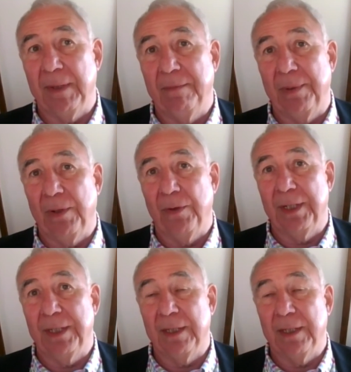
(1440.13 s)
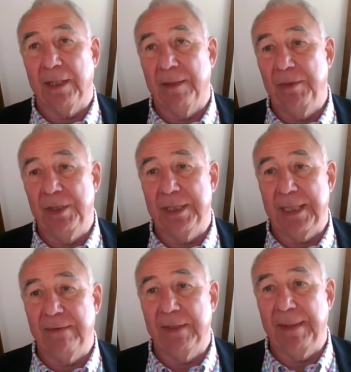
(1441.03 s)
employed a community
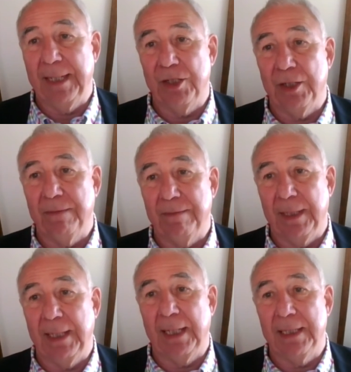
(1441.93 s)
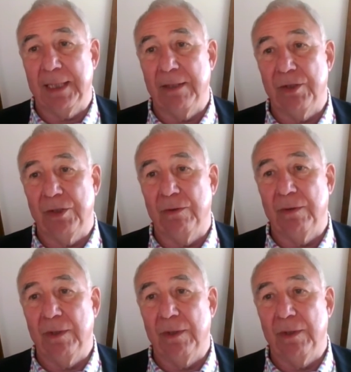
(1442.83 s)
safety manager, an antisocial